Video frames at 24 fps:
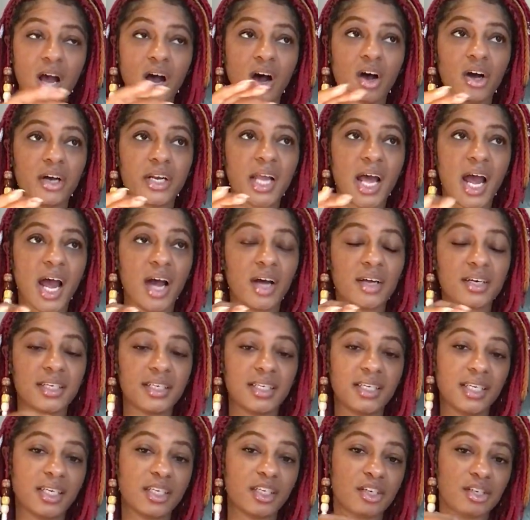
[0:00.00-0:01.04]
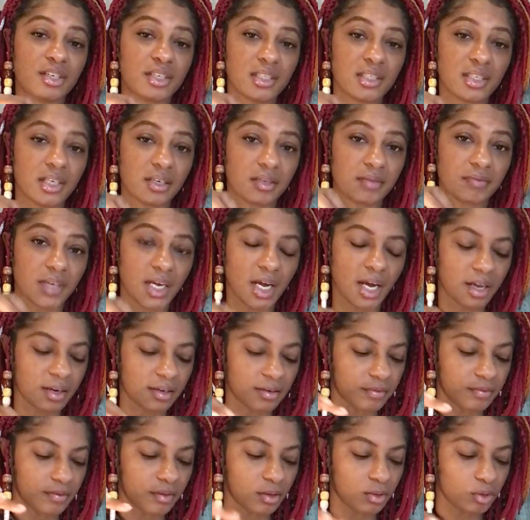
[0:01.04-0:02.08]
on how to get yourself out
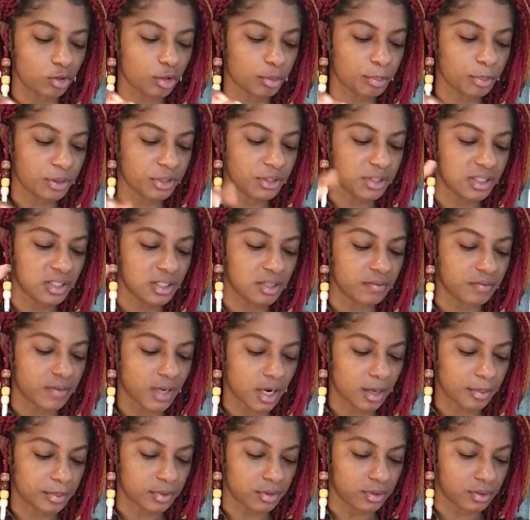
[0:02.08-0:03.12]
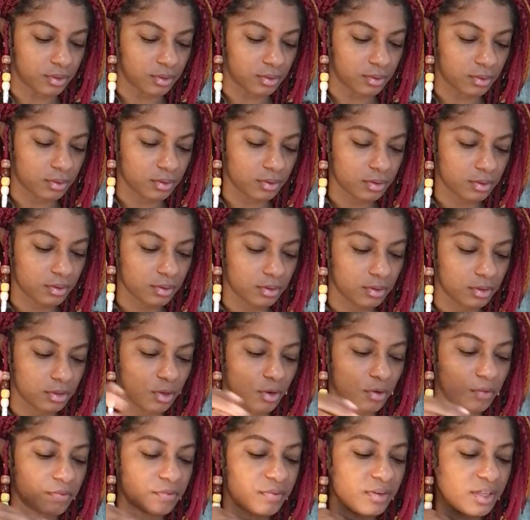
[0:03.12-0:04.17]
of those perceived obstacles.
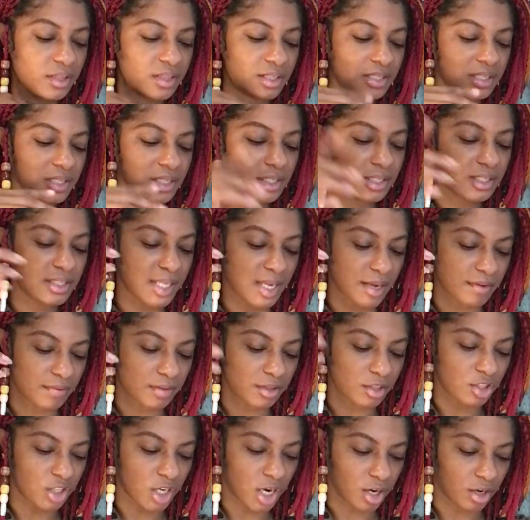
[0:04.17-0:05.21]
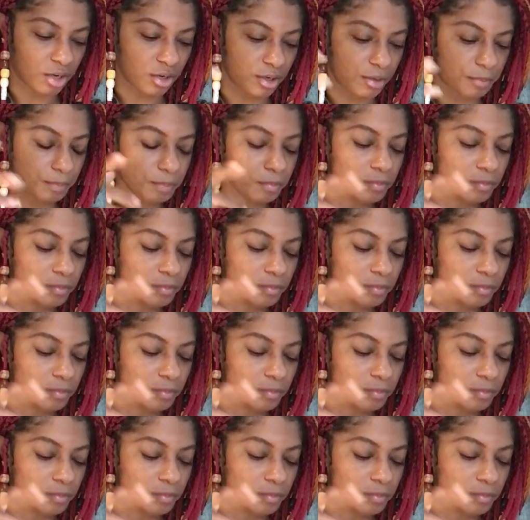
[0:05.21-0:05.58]
So fifth, sixth, seventh chakra.